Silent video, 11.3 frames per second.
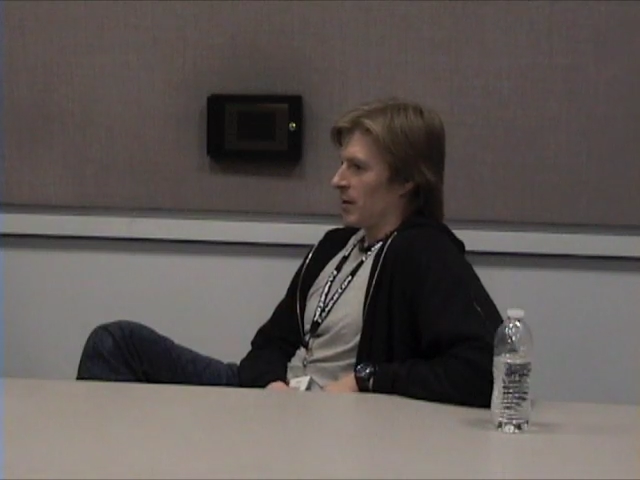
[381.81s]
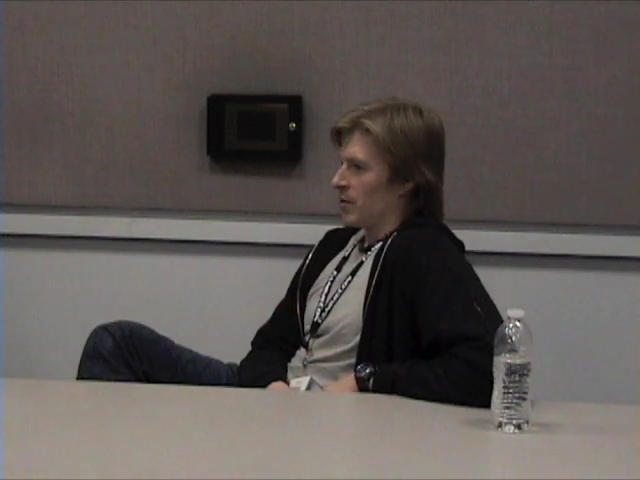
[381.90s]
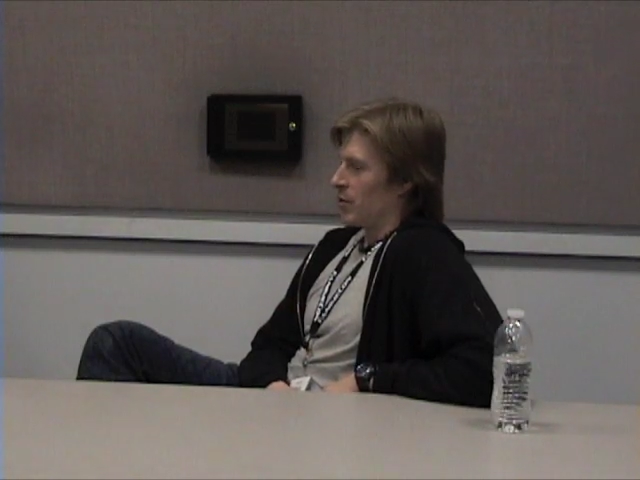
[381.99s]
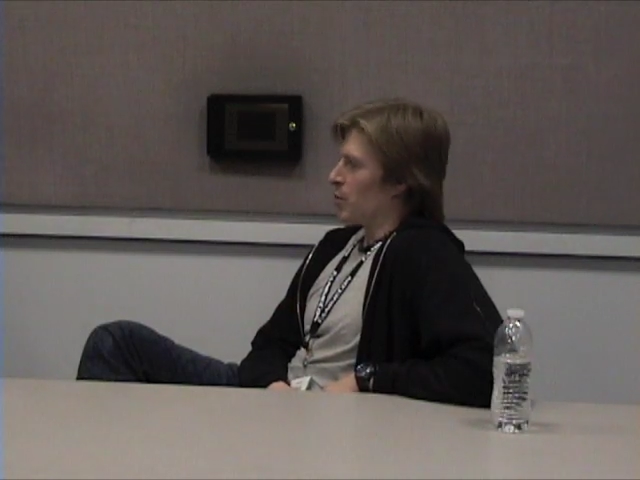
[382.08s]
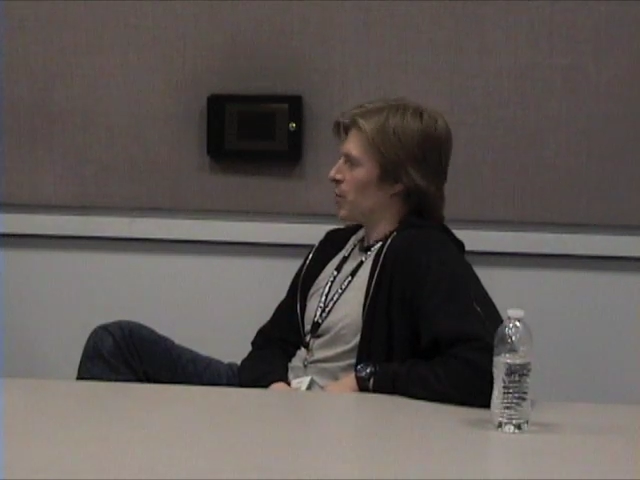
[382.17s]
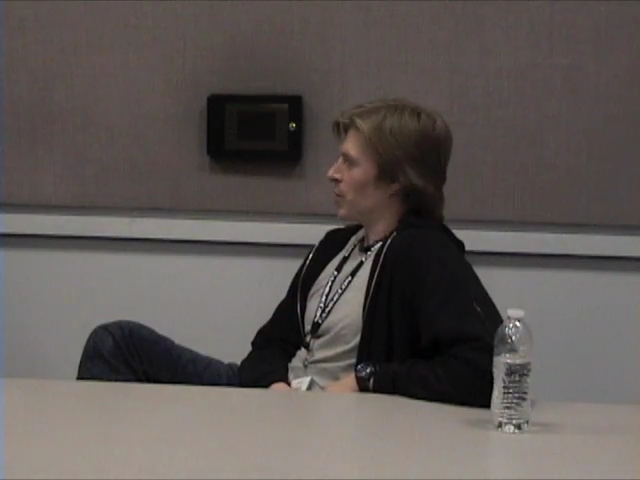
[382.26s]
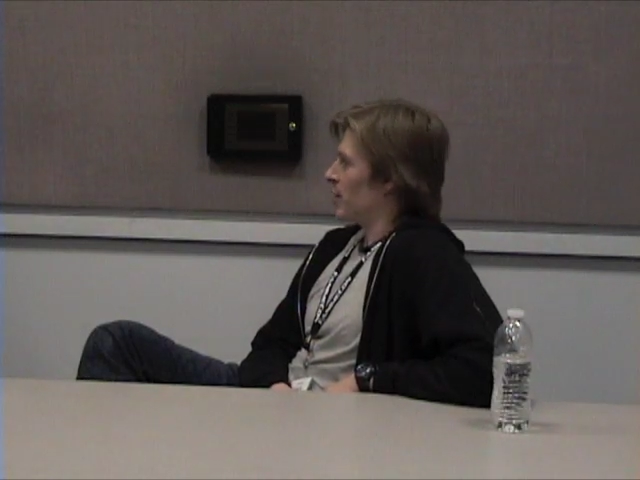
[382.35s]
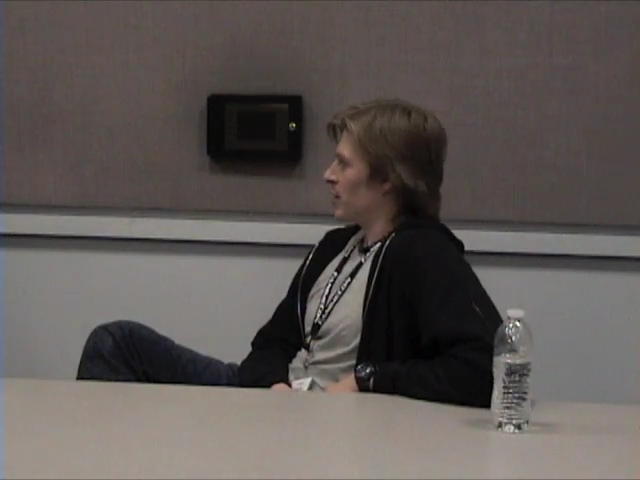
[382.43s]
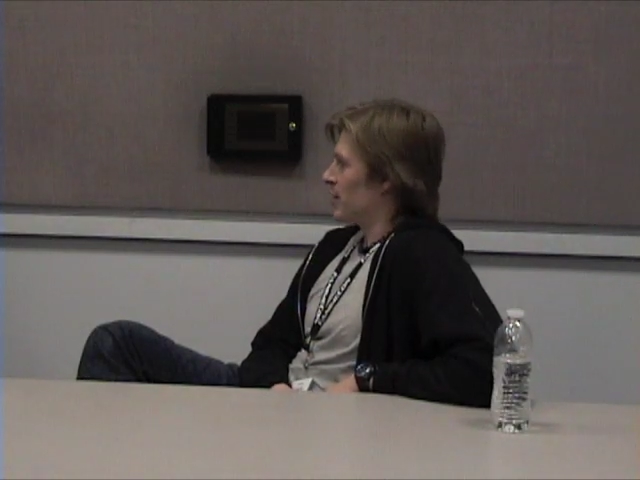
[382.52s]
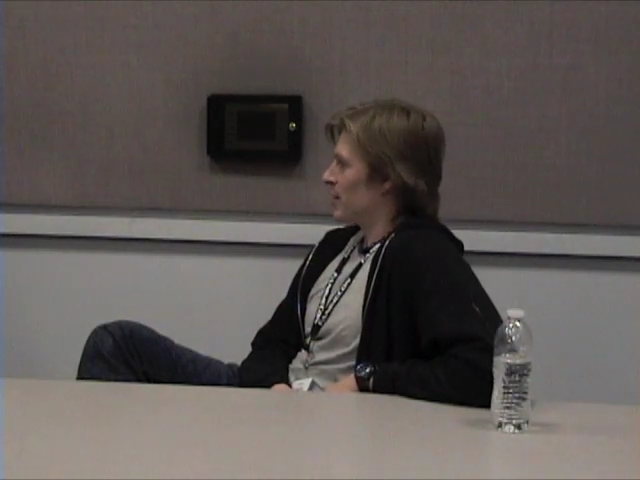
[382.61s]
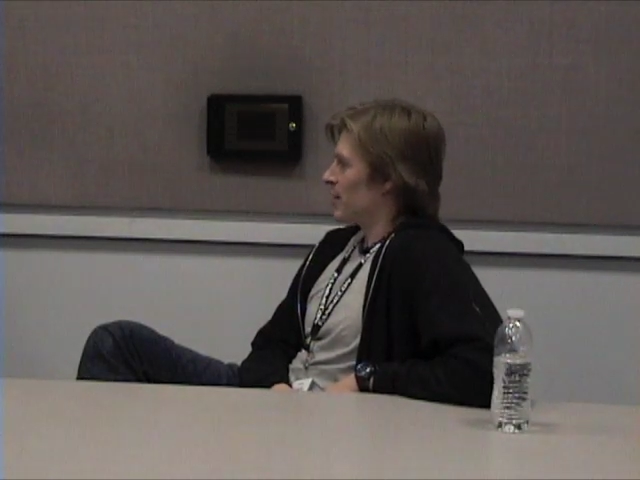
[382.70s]
suit
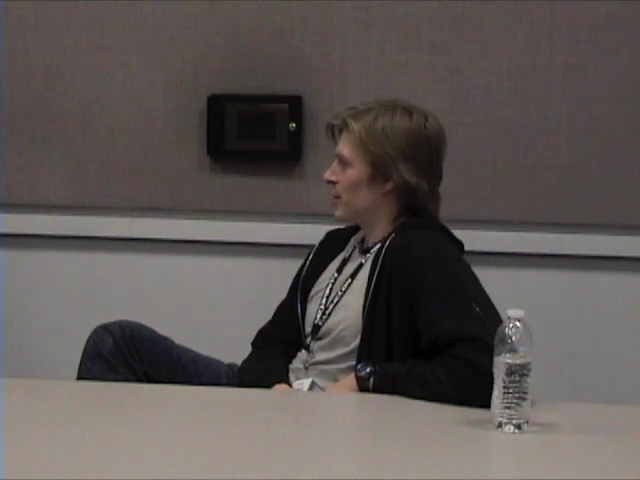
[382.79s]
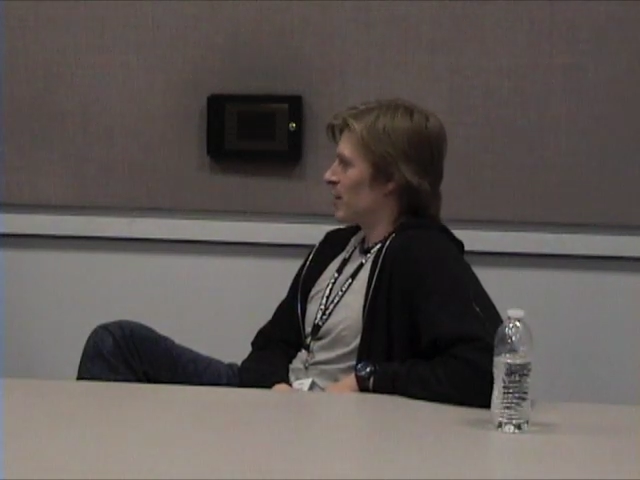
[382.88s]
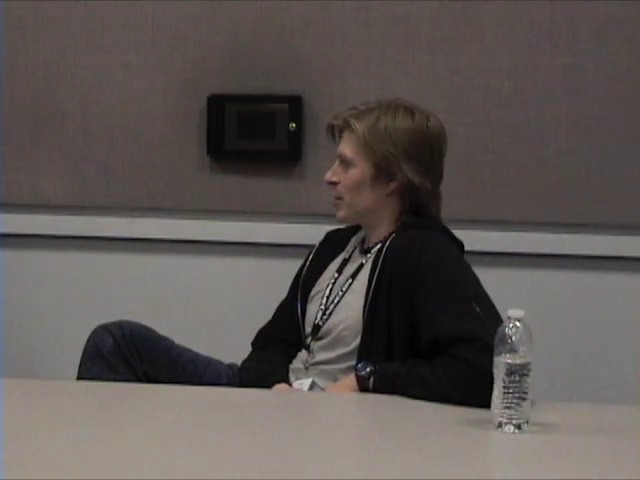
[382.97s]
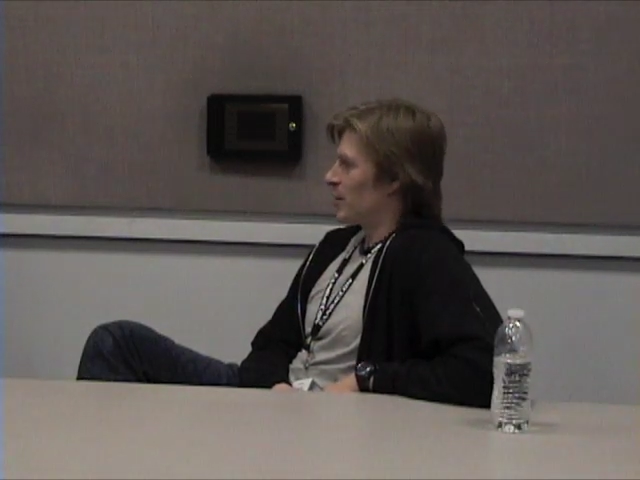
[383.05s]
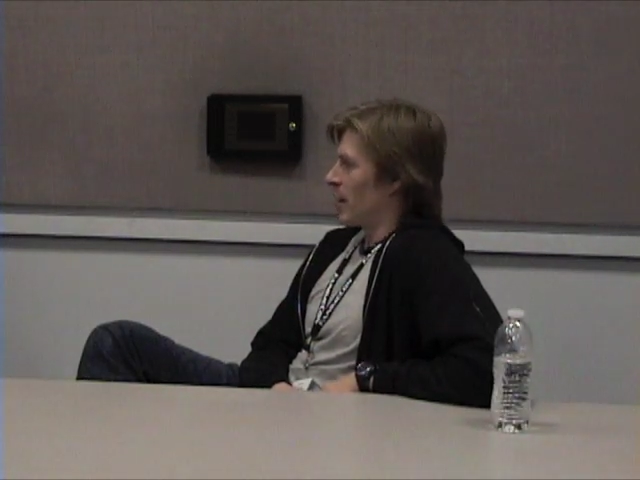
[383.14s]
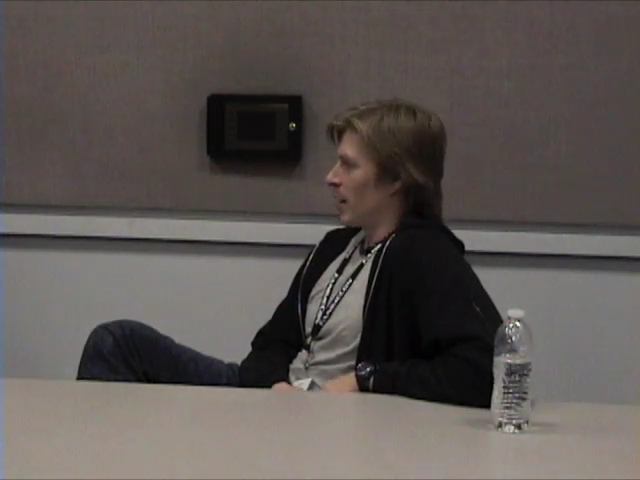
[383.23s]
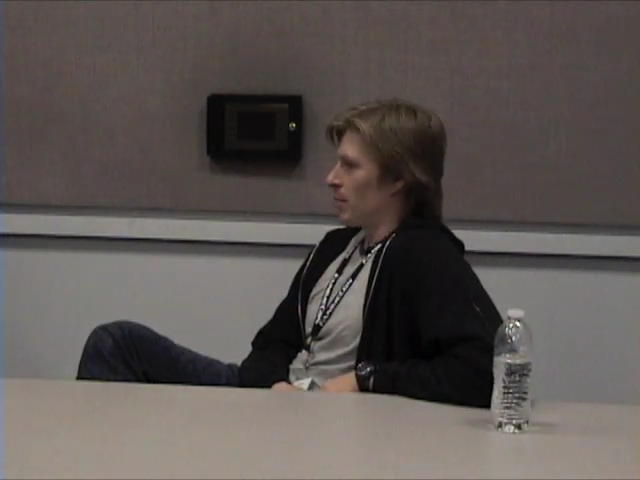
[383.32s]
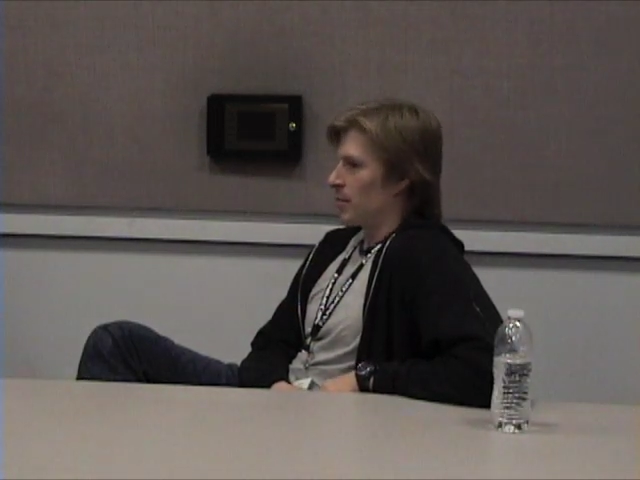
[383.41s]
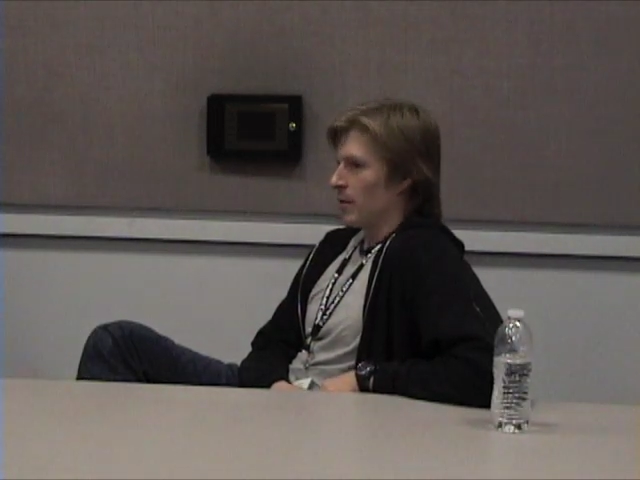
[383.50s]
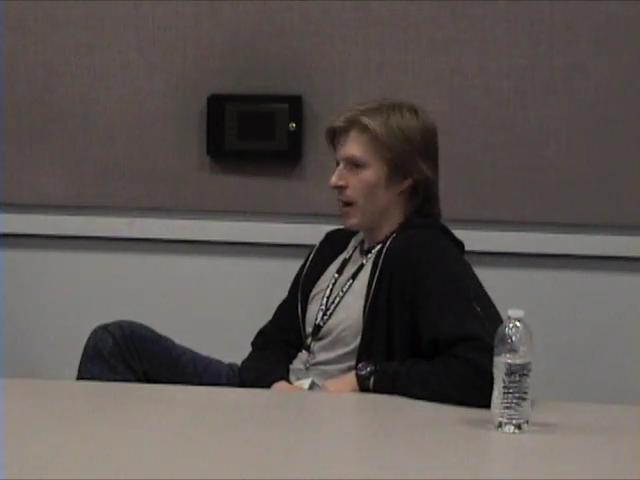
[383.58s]
type